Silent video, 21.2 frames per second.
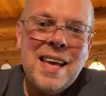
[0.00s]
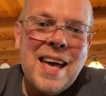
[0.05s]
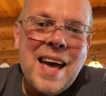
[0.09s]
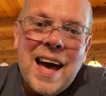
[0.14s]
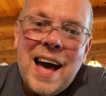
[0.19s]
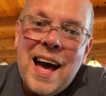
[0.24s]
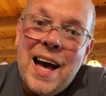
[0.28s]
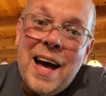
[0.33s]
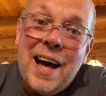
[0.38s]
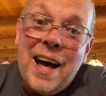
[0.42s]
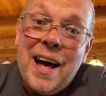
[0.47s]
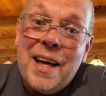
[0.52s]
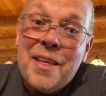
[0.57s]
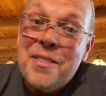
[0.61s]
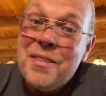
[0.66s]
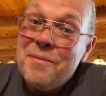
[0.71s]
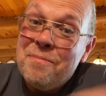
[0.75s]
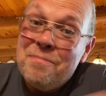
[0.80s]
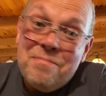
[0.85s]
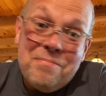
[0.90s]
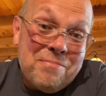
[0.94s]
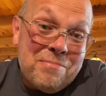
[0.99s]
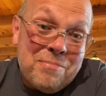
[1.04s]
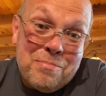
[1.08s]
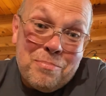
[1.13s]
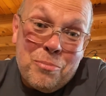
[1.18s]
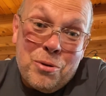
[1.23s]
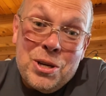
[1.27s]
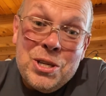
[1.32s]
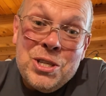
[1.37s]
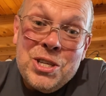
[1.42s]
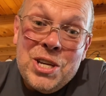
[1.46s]
I
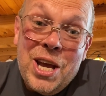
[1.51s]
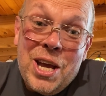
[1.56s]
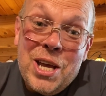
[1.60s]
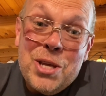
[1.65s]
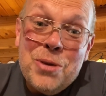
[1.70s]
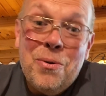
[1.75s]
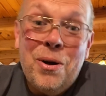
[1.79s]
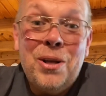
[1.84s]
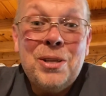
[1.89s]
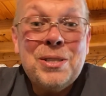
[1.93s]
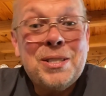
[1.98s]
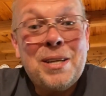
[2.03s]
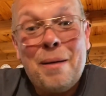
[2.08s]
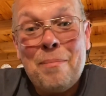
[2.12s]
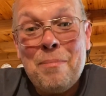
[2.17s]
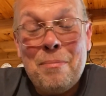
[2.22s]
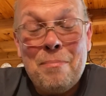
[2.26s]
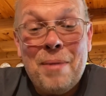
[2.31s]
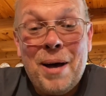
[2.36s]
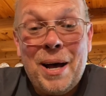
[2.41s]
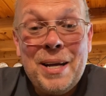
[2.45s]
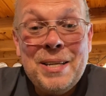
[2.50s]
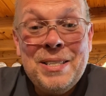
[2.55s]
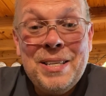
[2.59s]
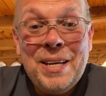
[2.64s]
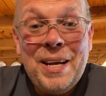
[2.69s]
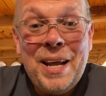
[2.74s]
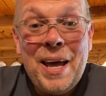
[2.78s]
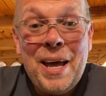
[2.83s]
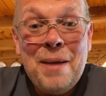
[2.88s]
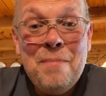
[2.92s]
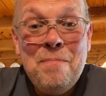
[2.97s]
appreciate you all stopping by
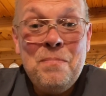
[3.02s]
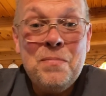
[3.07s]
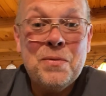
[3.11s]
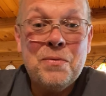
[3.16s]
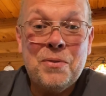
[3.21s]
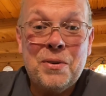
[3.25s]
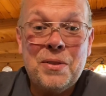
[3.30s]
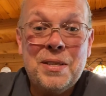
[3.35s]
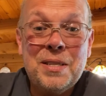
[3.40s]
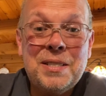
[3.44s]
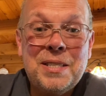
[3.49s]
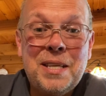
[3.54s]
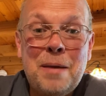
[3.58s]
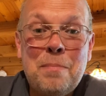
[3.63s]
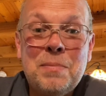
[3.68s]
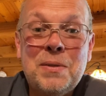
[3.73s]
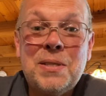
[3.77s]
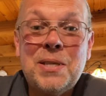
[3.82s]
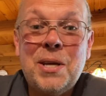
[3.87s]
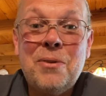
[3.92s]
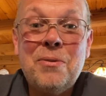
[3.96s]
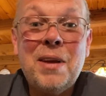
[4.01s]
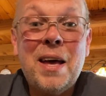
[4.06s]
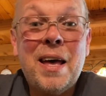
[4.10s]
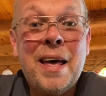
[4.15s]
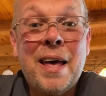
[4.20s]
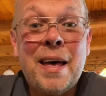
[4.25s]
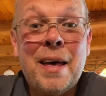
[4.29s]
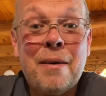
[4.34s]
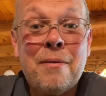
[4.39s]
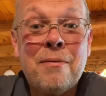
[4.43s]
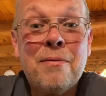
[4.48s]
today for this episode
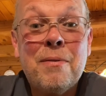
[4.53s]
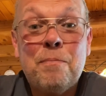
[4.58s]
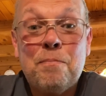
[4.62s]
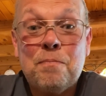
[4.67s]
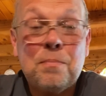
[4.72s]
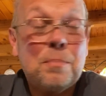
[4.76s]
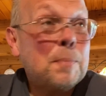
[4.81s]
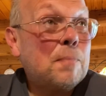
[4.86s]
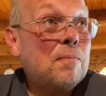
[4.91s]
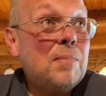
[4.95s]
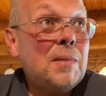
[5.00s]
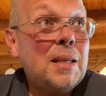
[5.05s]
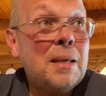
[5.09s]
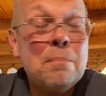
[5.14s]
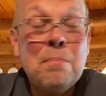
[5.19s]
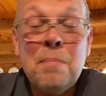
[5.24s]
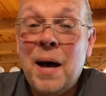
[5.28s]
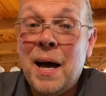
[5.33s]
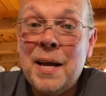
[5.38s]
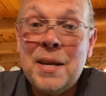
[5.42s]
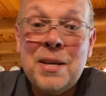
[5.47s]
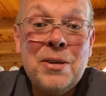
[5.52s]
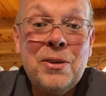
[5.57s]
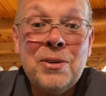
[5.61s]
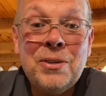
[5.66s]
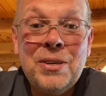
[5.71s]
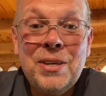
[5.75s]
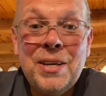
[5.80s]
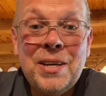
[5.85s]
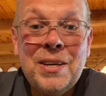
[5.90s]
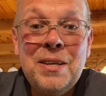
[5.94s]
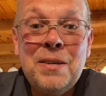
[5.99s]
of Pine Hill
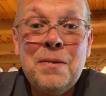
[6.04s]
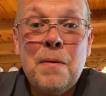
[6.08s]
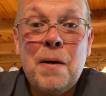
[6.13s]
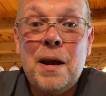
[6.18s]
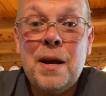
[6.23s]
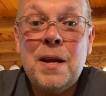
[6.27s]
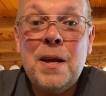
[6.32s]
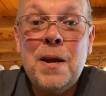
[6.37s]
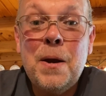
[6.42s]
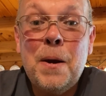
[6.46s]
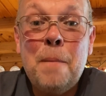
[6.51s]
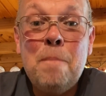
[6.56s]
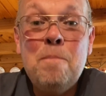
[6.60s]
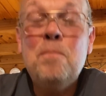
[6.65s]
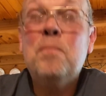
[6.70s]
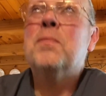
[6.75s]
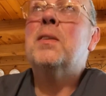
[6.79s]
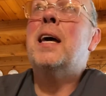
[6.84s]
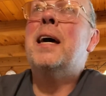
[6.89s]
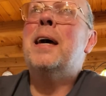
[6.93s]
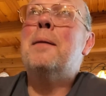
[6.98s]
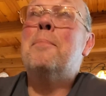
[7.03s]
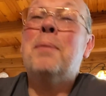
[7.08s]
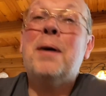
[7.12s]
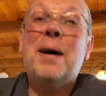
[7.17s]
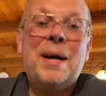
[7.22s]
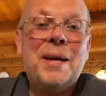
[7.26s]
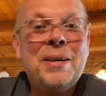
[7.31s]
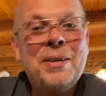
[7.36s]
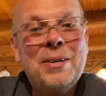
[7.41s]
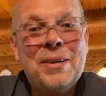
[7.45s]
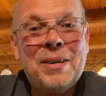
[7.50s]
Cooking right here at
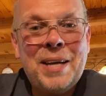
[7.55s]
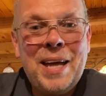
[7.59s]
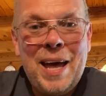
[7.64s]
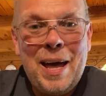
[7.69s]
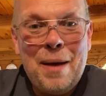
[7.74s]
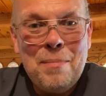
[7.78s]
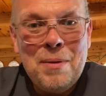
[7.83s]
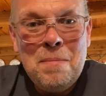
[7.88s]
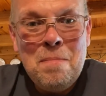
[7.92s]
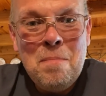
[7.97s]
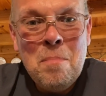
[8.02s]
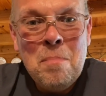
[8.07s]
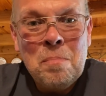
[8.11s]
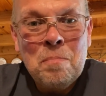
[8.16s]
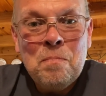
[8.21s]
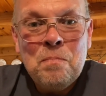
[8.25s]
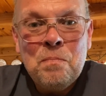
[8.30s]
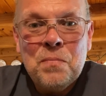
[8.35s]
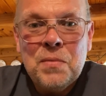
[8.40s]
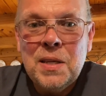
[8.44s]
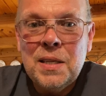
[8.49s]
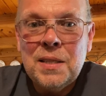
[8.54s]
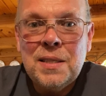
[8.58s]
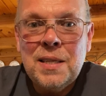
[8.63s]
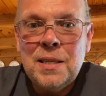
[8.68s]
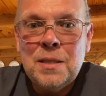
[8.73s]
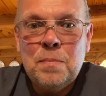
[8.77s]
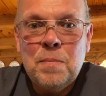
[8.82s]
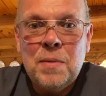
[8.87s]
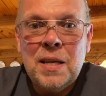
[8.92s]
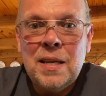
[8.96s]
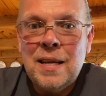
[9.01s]
Pine Hill Cabin. This has
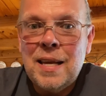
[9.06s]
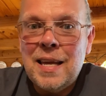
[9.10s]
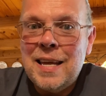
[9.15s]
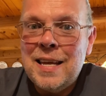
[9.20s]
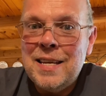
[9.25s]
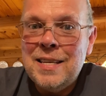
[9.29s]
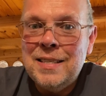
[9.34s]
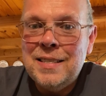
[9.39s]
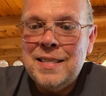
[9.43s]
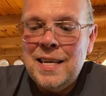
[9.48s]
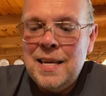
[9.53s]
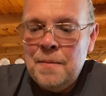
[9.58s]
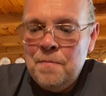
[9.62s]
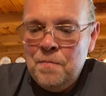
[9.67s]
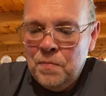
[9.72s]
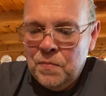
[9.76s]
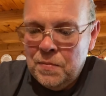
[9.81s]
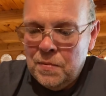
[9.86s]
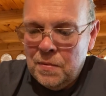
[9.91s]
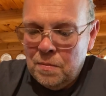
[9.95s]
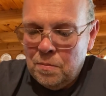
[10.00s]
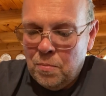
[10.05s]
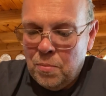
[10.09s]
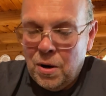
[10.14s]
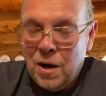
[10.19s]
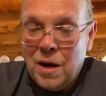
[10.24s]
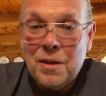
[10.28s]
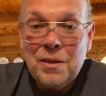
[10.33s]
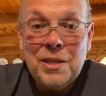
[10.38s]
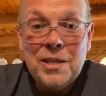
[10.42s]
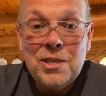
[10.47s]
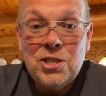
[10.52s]
been easy
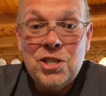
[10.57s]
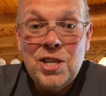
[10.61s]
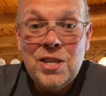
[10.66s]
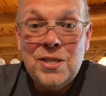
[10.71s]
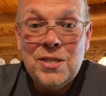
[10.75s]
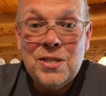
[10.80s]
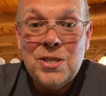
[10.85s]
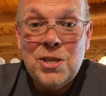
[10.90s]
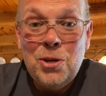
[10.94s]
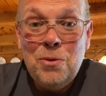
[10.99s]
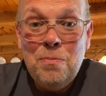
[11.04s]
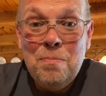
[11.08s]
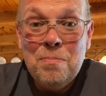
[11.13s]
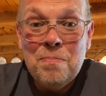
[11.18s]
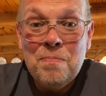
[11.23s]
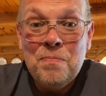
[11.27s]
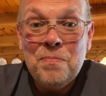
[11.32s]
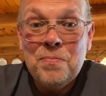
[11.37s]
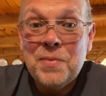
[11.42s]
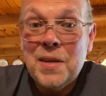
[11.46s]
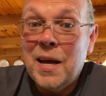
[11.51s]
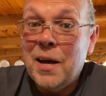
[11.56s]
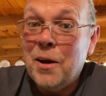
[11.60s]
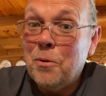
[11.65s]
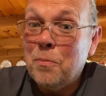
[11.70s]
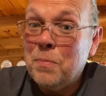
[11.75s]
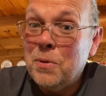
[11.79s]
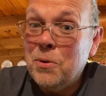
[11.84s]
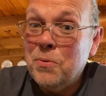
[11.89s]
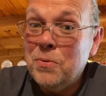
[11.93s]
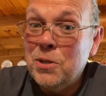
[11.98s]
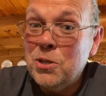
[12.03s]
broccoli cheese soup. I
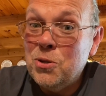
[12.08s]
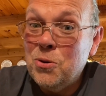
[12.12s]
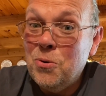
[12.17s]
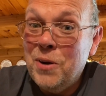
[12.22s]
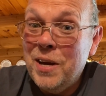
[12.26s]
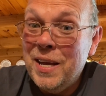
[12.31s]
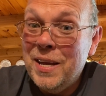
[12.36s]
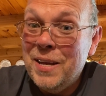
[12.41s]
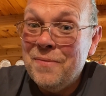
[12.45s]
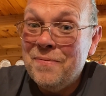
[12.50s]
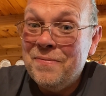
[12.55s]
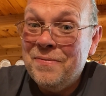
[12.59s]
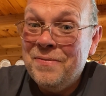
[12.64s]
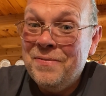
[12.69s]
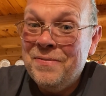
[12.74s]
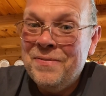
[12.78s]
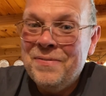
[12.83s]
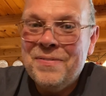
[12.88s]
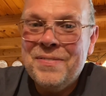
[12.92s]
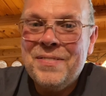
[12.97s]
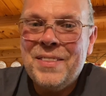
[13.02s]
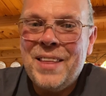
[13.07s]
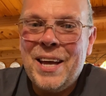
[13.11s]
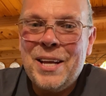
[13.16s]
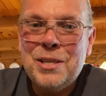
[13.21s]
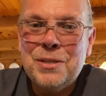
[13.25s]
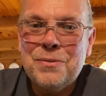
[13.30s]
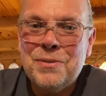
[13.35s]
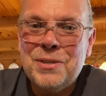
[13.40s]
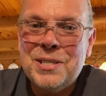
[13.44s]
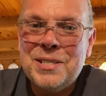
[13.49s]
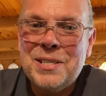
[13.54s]
hope you enjoy it. Thanks
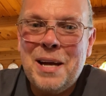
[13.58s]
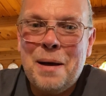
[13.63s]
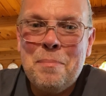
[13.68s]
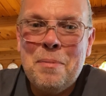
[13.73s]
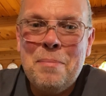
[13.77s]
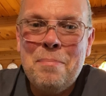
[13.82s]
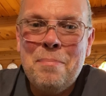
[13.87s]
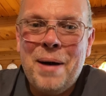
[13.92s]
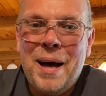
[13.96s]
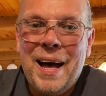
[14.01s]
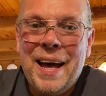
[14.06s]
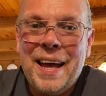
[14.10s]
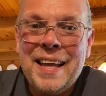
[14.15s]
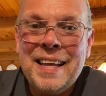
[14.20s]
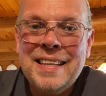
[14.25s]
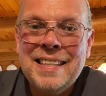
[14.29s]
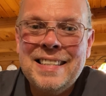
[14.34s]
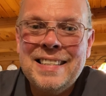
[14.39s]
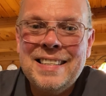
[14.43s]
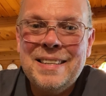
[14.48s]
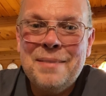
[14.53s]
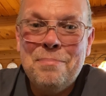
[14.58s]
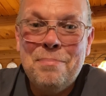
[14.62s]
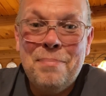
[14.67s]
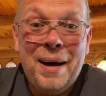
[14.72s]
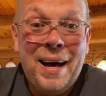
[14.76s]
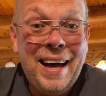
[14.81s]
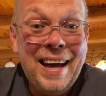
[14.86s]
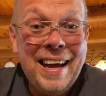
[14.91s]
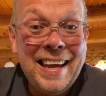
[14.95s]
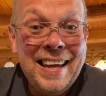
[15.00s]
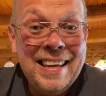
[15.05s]
for stopping by.
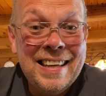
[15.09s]
Bye.